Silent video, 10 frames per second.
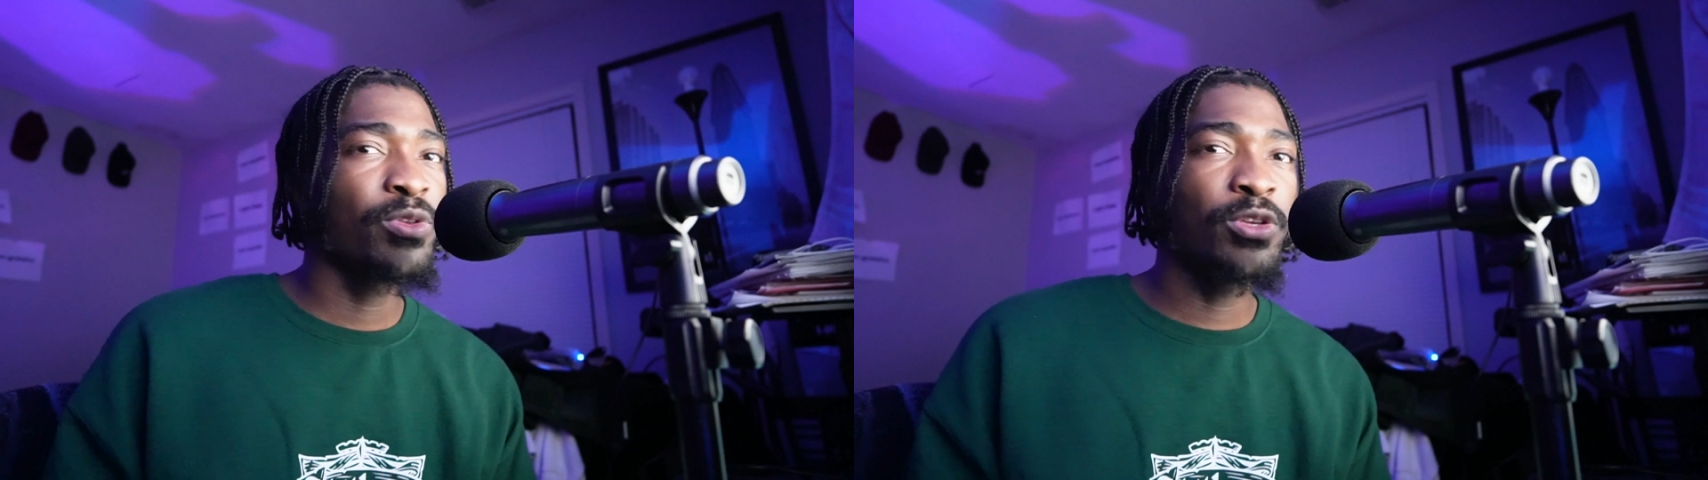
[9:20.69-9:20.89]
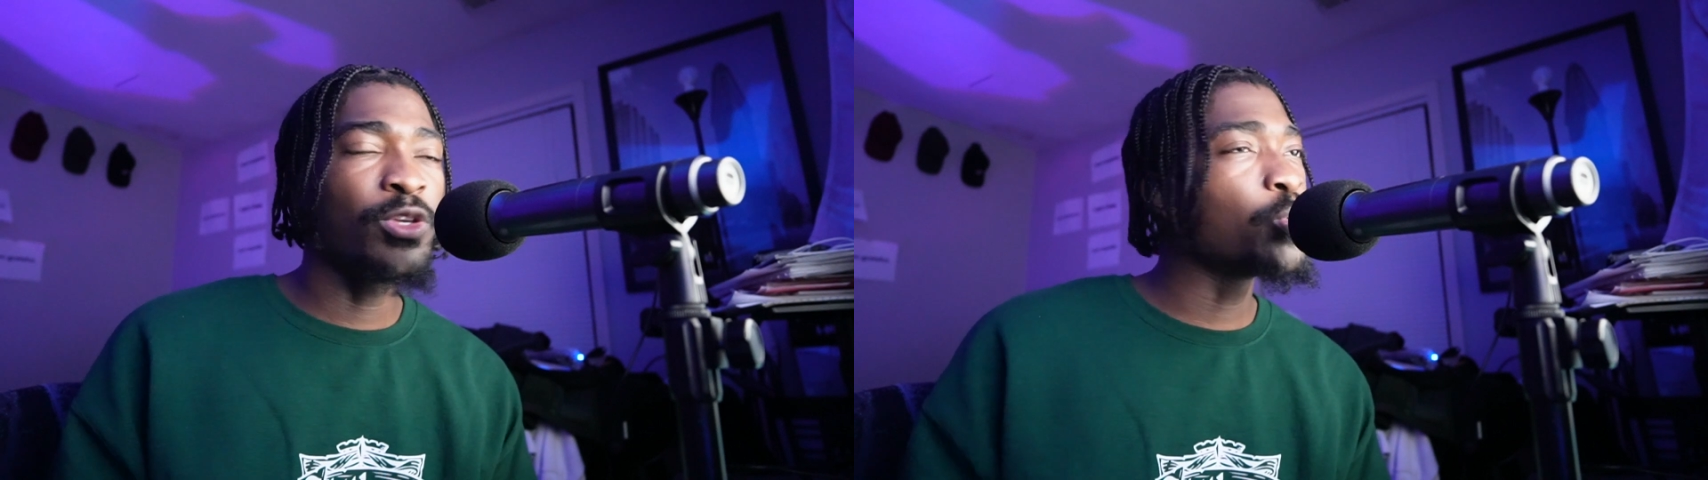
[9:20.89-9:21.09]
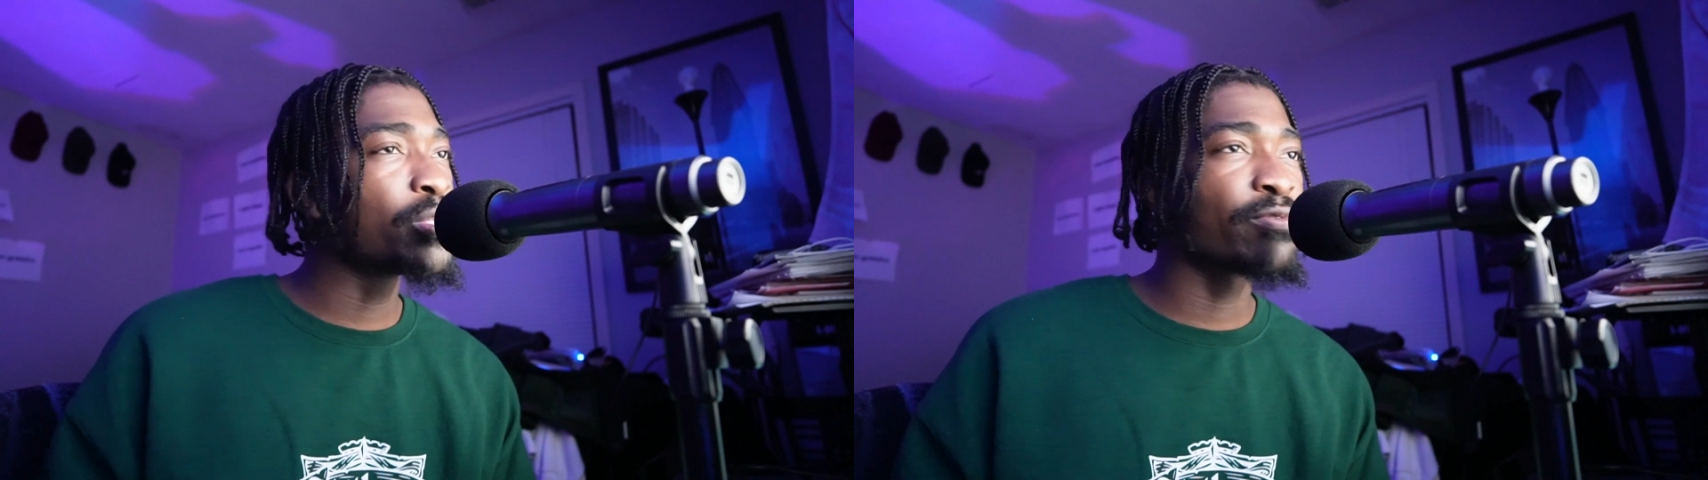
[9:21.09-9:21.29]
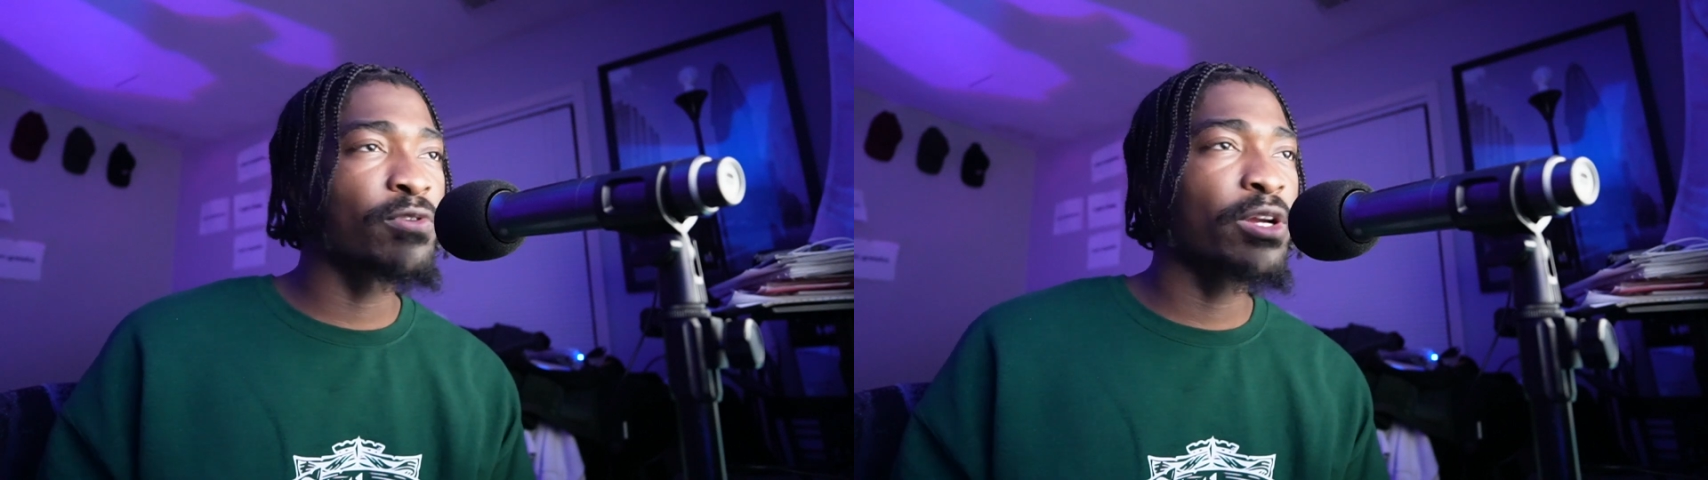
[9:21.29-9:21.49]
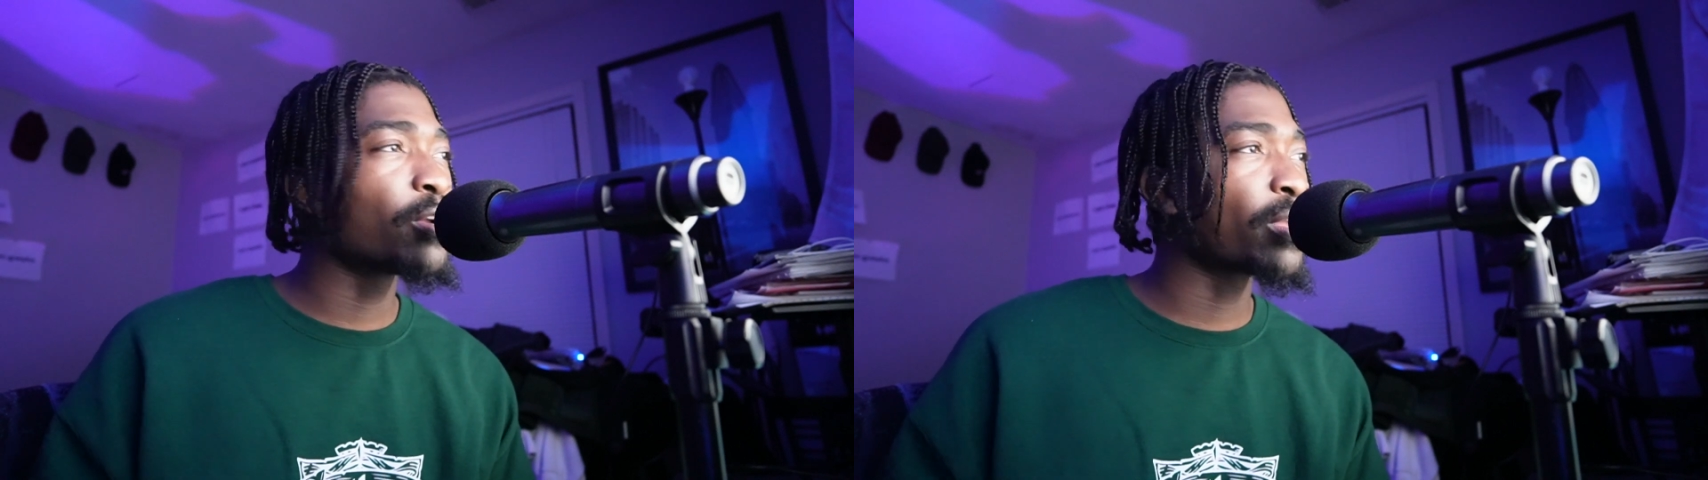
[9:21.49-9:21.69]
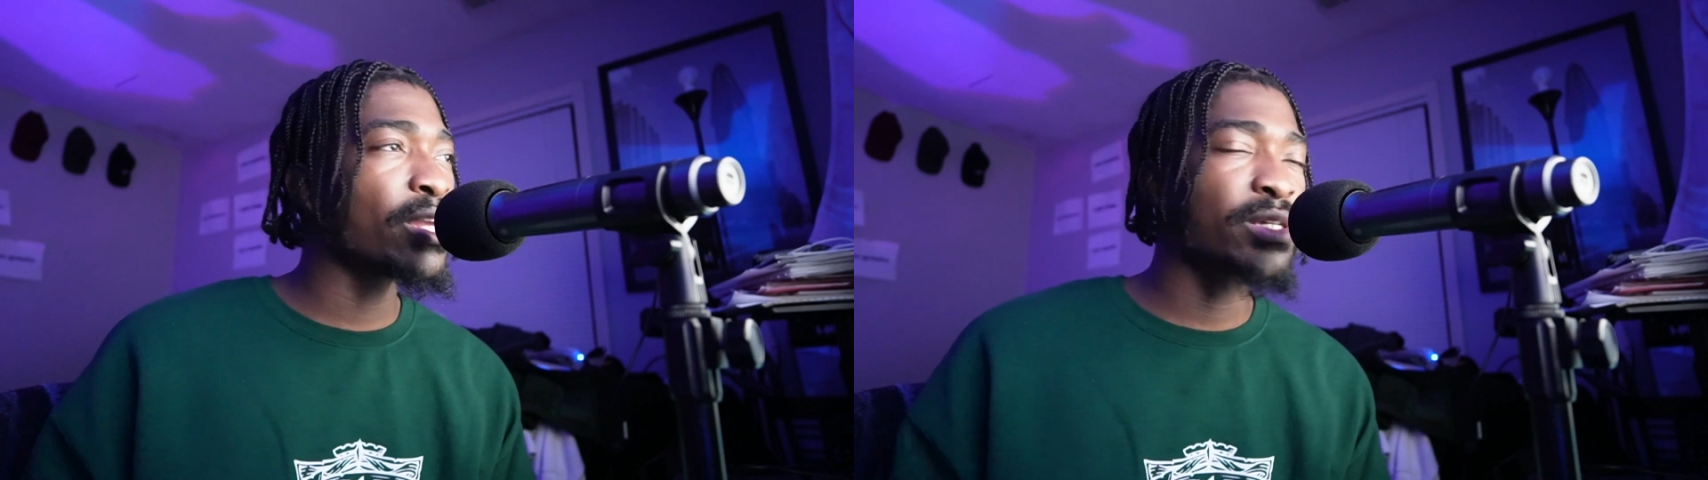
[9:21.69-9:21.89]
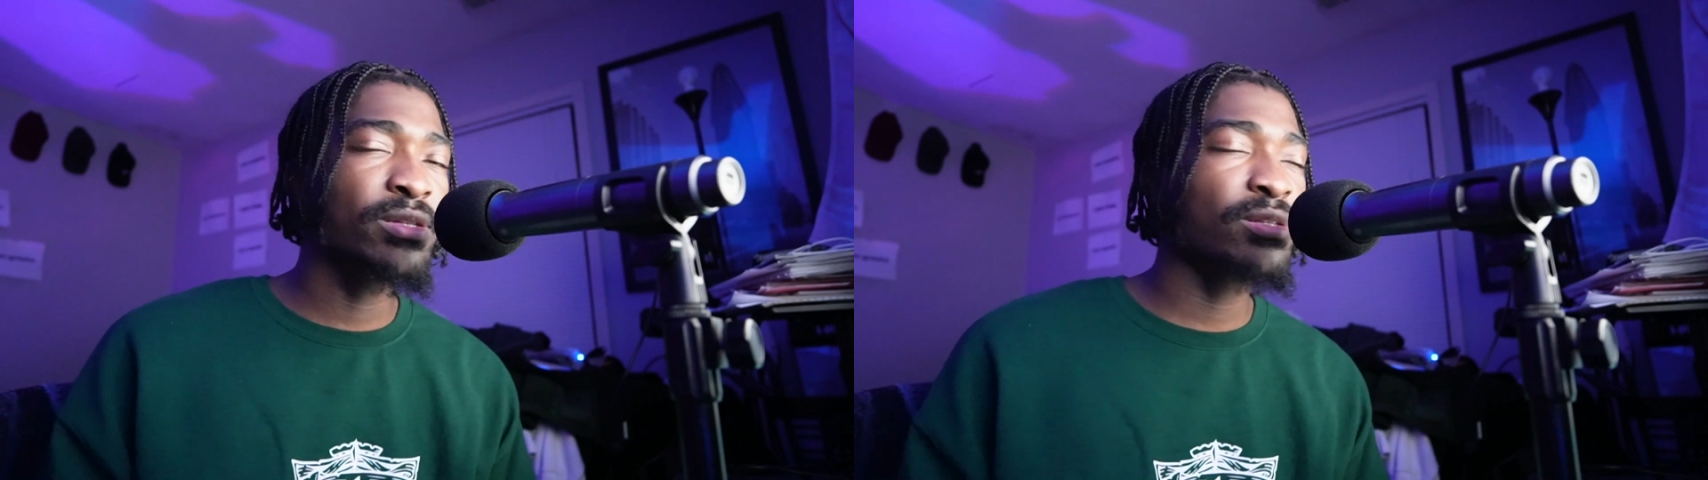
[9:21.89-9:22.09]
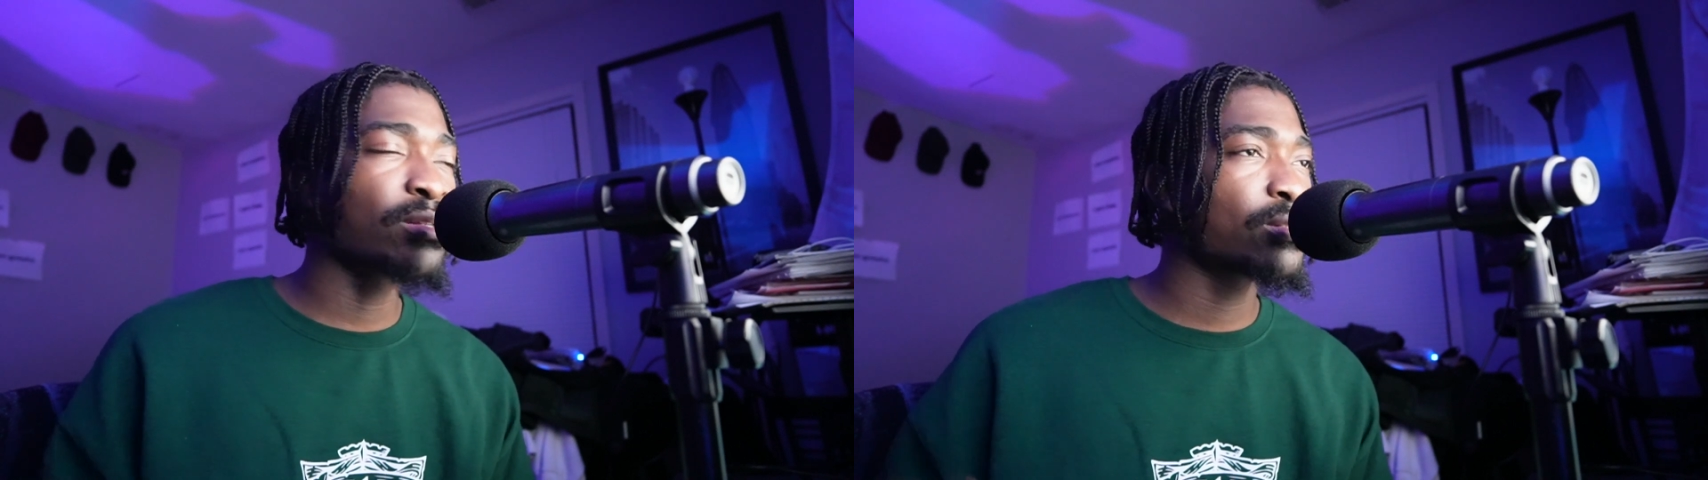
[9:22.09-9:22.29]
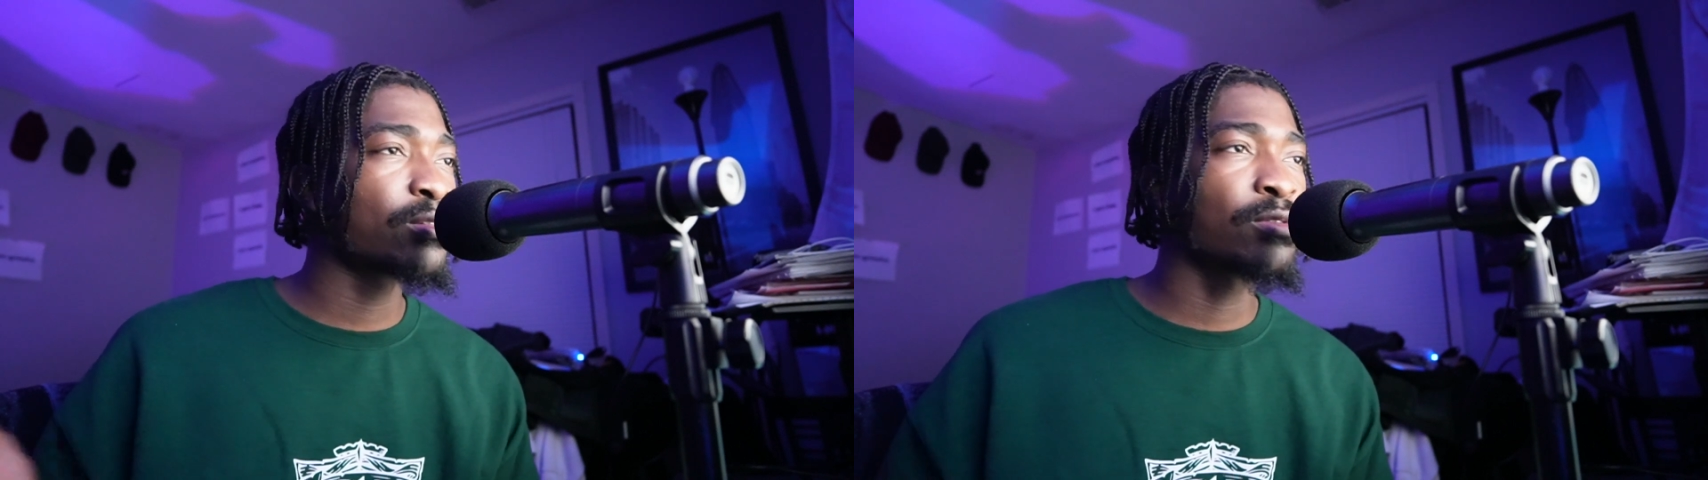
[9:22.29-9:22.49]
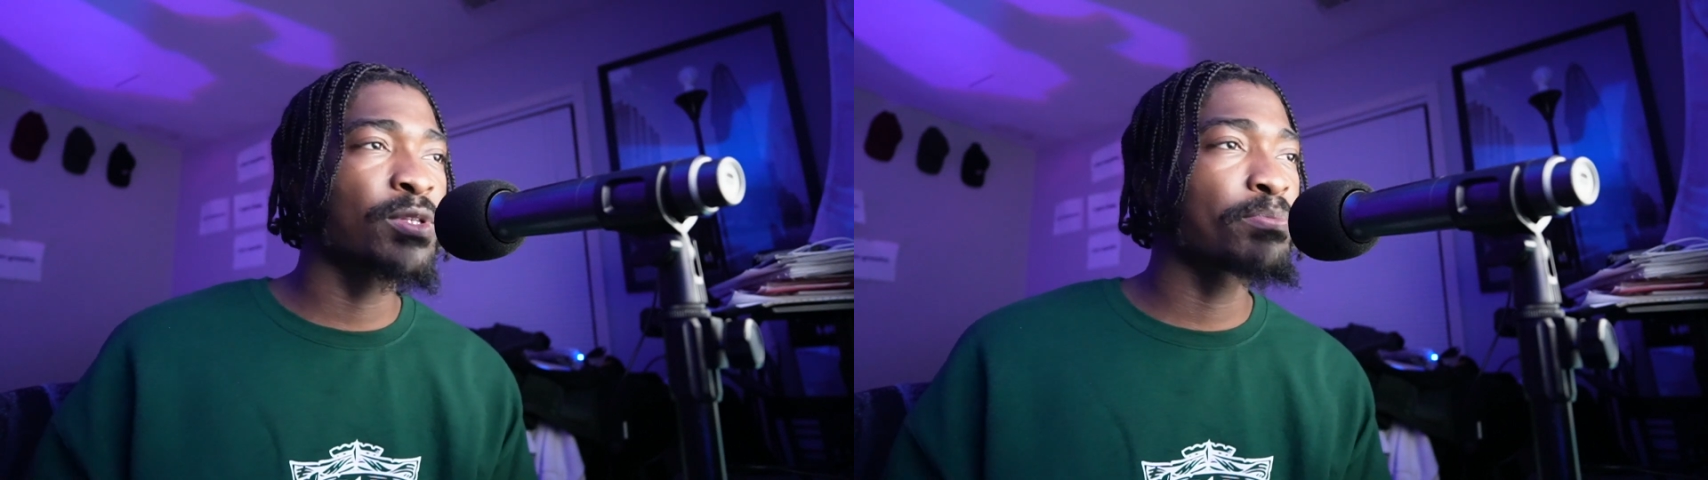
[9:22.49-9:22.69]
Use it for irrigation systems,